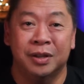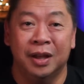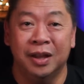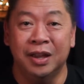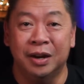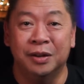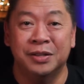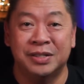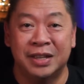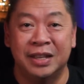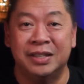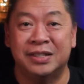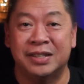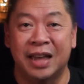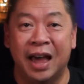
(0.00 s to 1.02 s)
uh, you know,
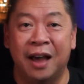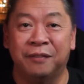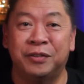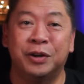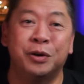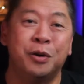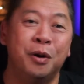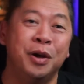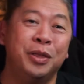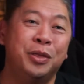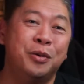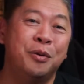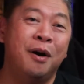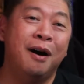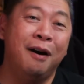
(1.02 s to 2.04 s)
since after going
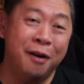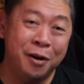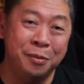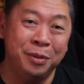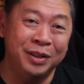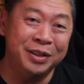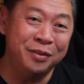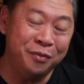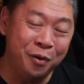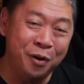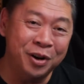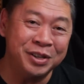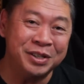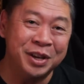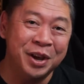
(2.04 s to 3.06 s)
through a horrible
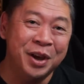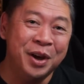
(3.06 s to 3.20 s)
divorce,